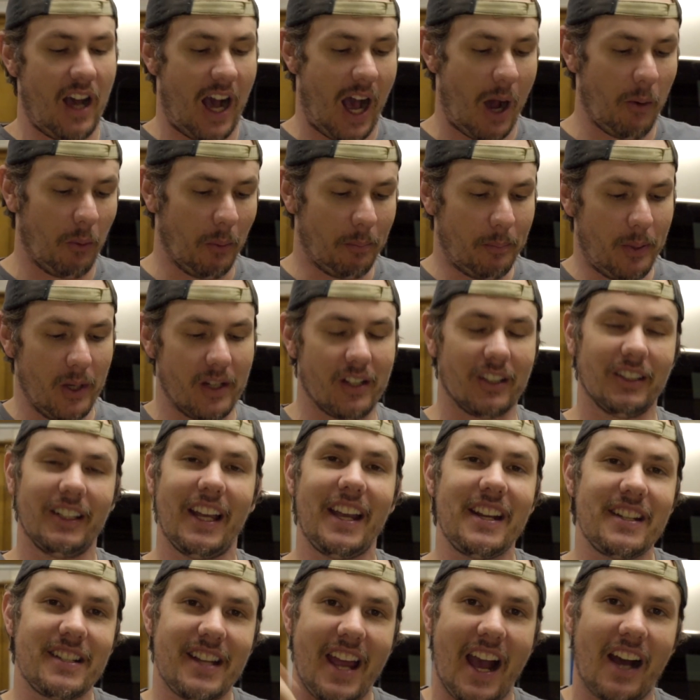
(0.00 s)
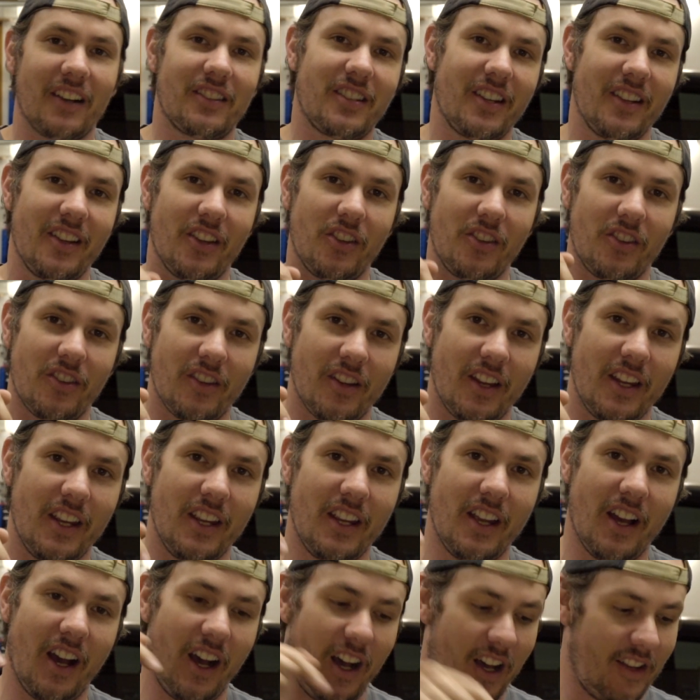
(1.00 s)
I will put a link down to
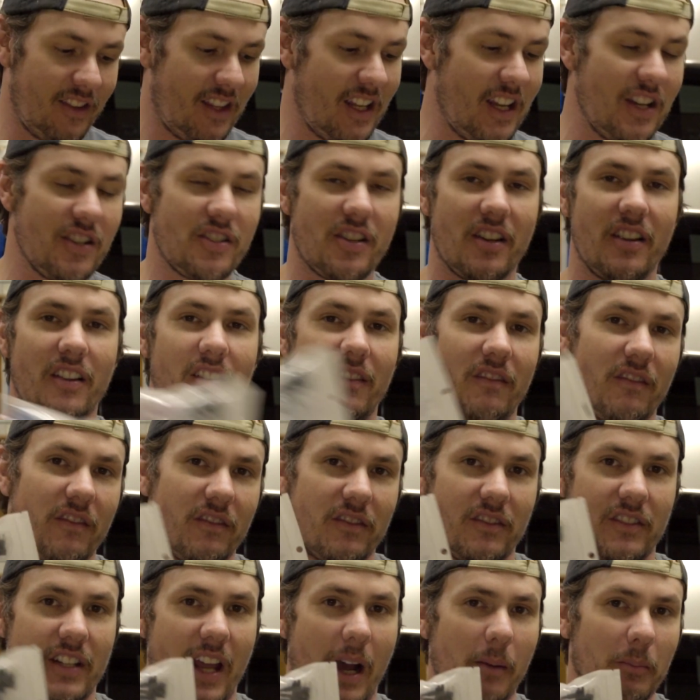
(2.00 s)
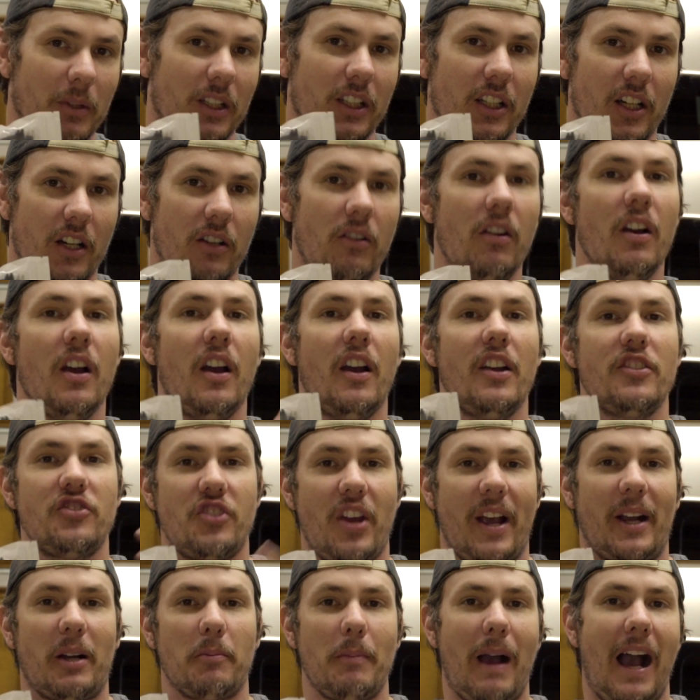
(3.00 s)
the these down below.
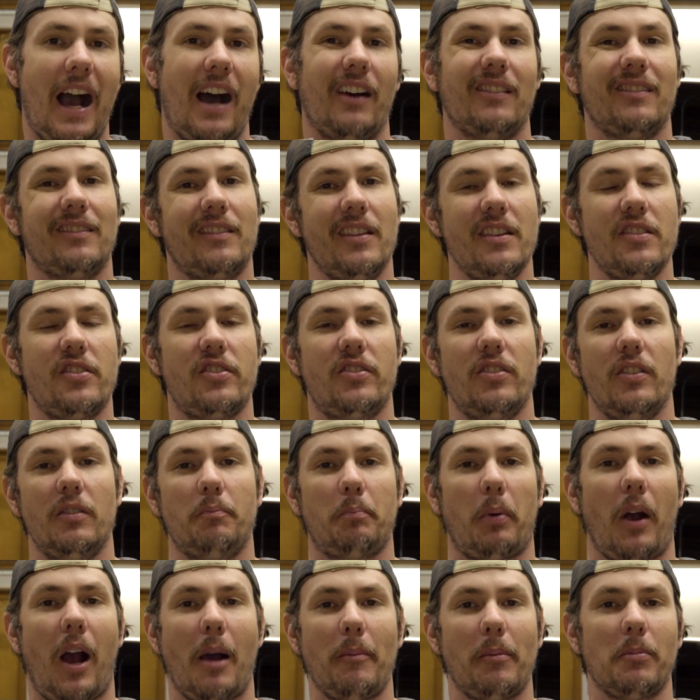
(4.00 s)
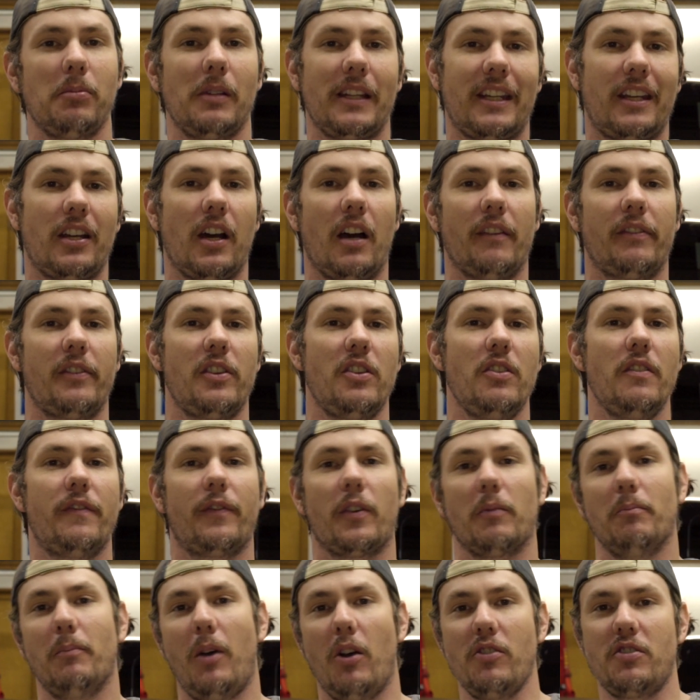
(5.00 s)
Check them out. This should probably cover you
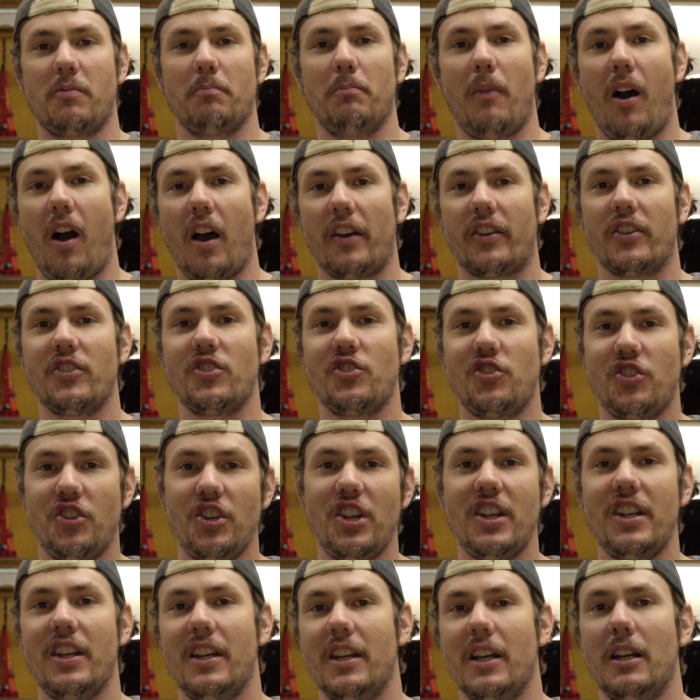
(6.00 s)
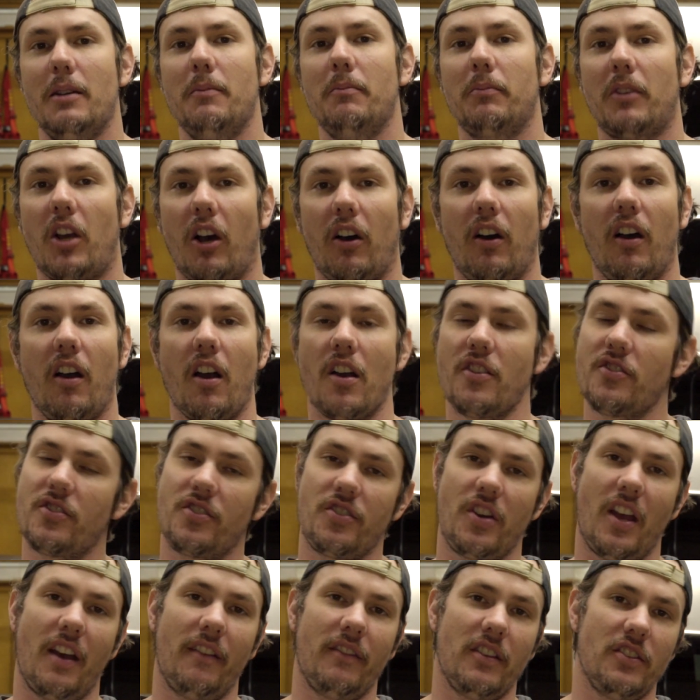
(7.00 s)
for most modern GM cars,
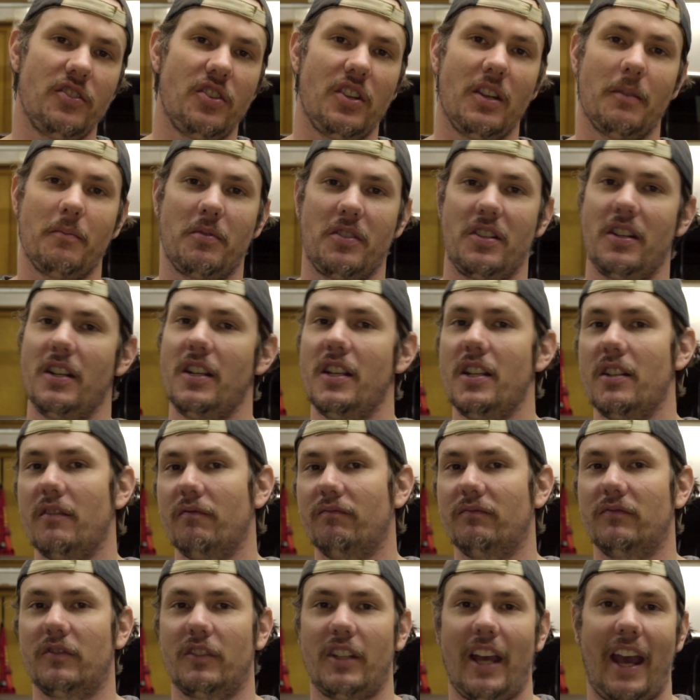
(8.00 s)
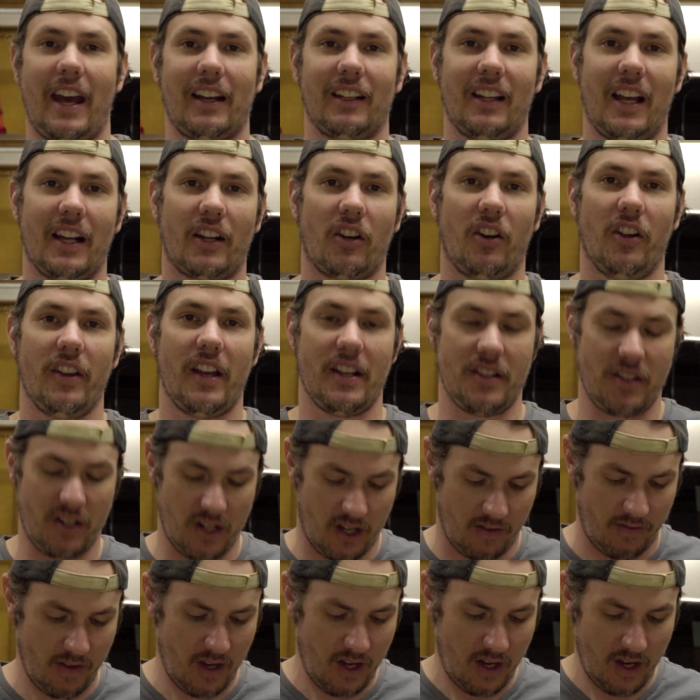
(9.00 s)
Chevy, GMC, Cadillac, all that
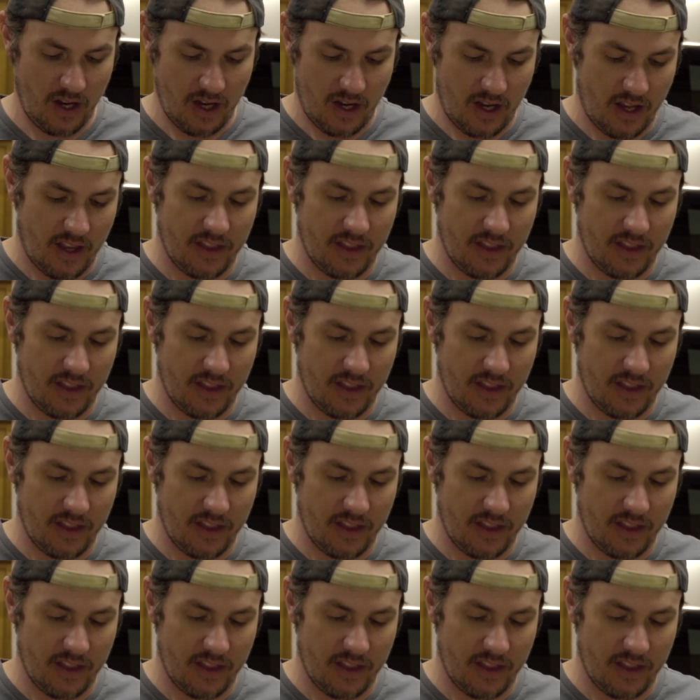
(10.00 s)
stuff.